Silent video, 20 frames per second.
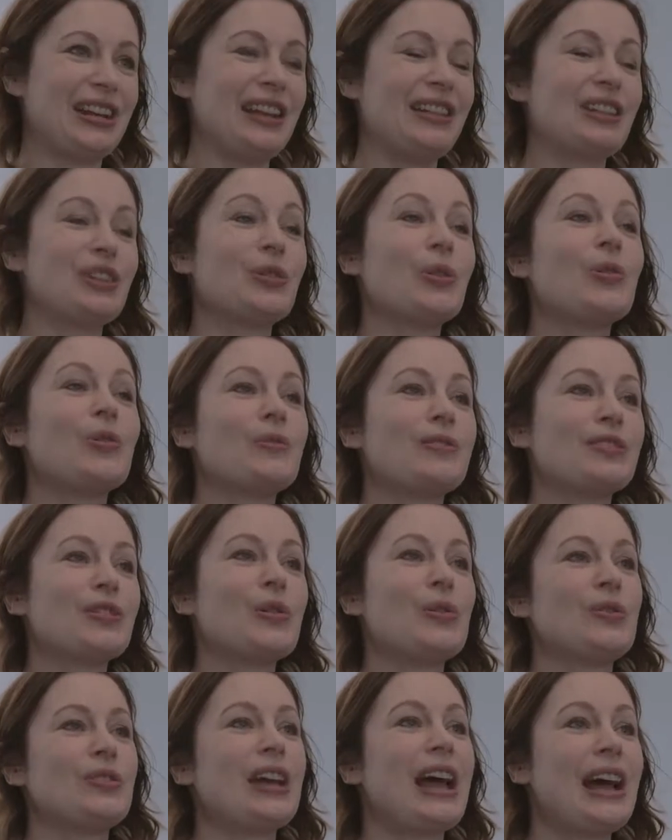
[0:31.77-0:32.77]
and the talk was
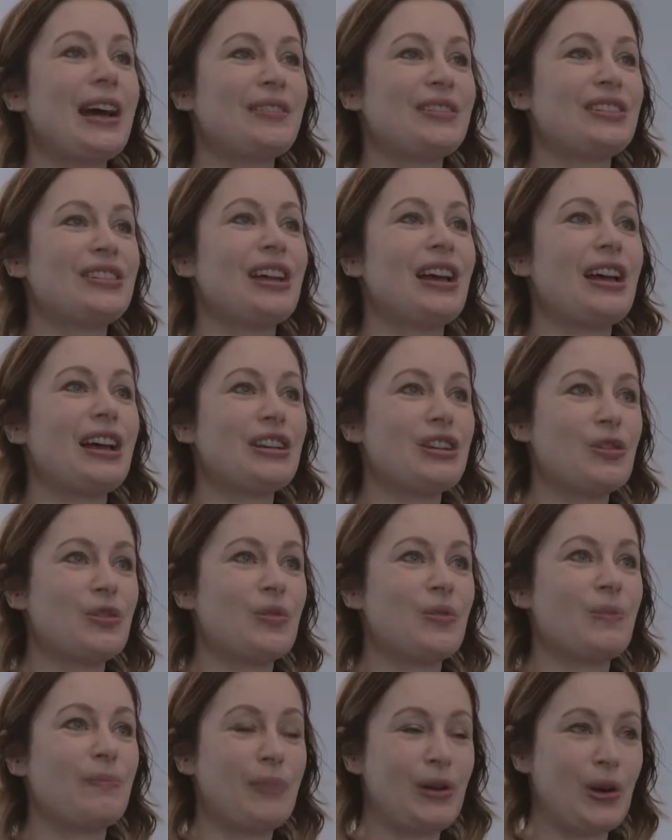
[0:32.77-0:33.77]
called How to Turn
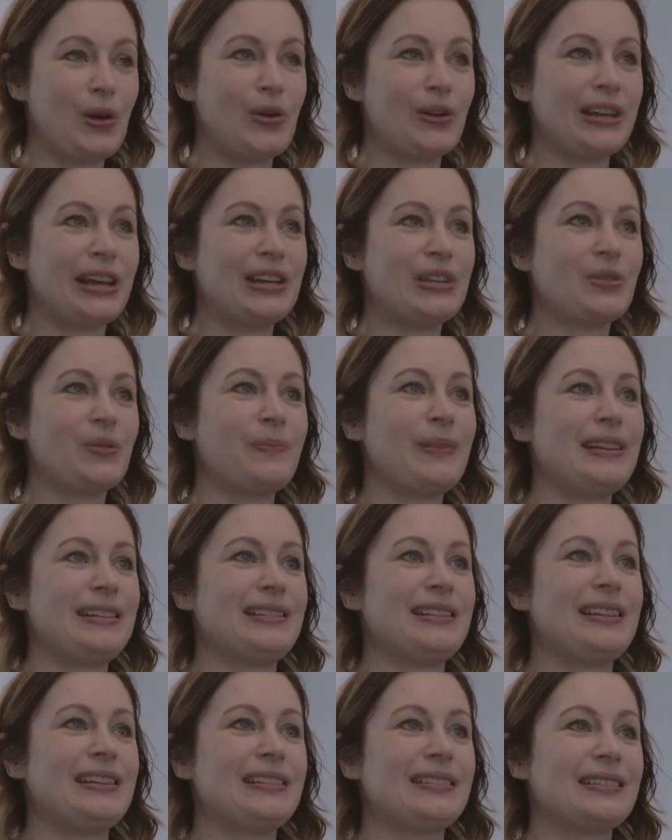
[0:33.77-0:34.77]
Your Blog into a
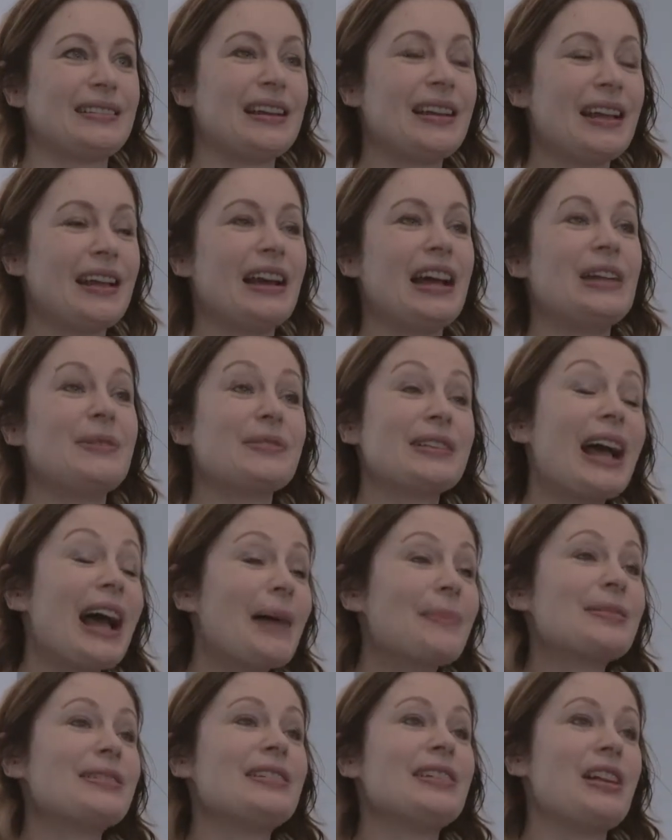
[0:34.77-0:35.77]
Business and it was
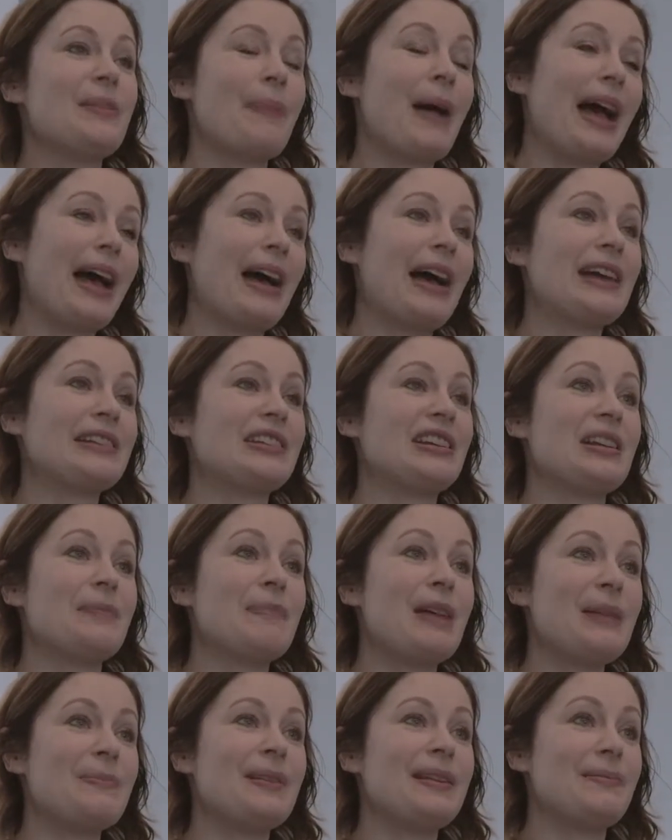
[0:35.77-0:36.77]
absolutely packed and it
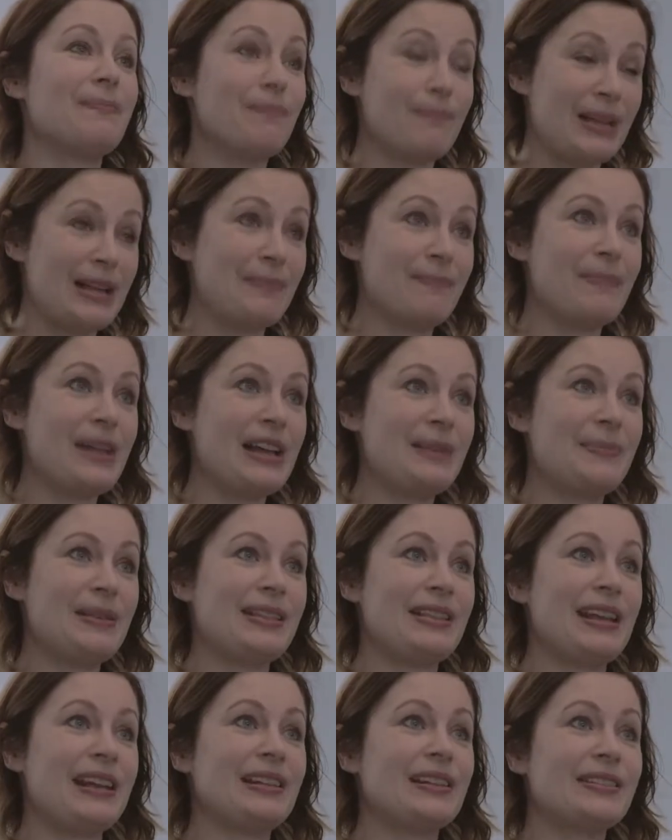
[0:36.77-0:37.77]
made me, me, made me think